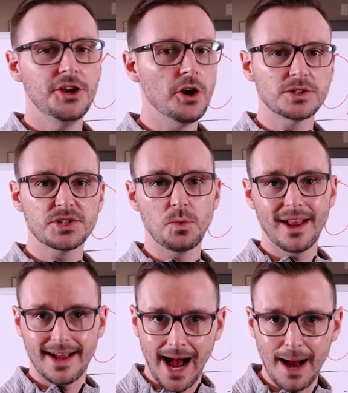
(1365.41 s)
you don't just want
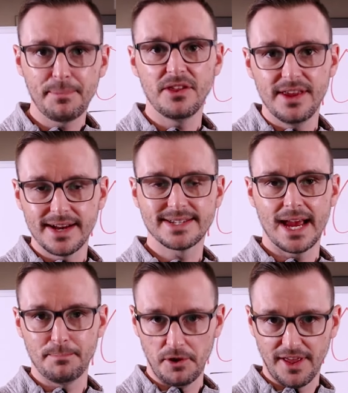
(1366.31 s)
to copy the
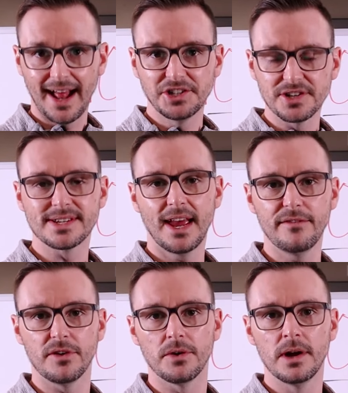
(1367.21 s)
example that I just gave you.